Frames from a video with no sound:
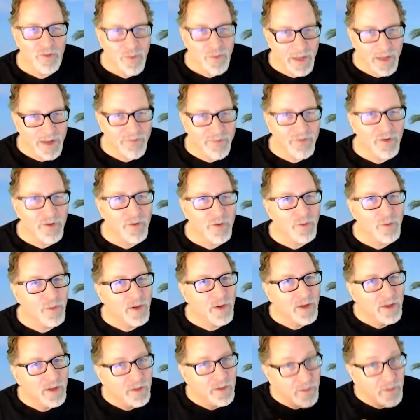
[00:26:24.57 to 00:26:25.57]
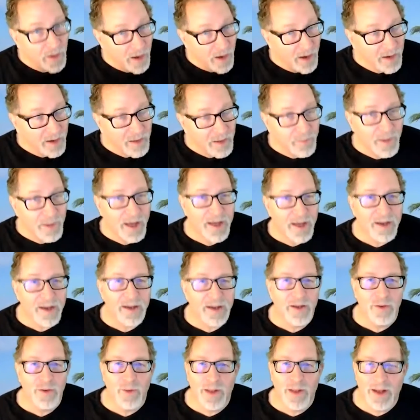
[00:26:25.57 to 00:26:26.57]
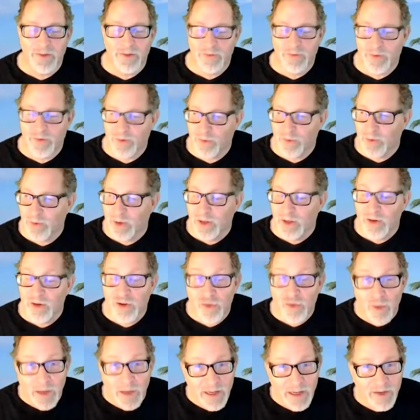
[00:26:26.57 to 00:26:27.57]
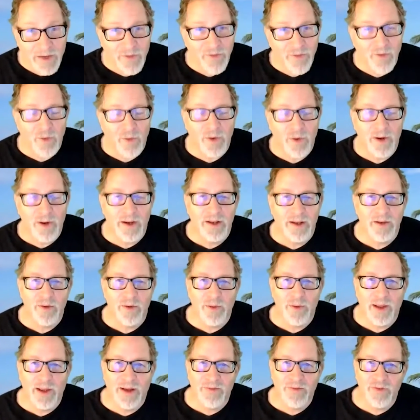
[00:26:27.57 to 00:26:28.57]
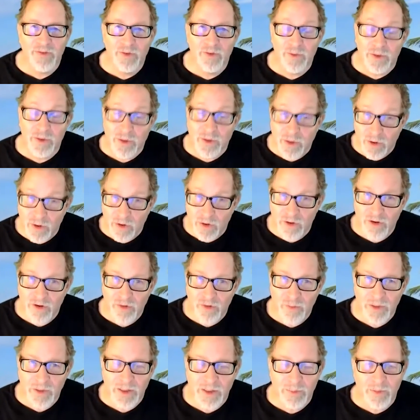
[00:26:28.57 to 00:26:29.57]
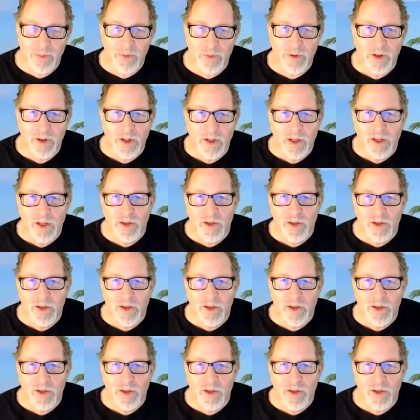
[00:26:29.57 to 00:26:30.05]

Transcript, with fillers: You have to talk about it. You have to train for it. You have to encourage people.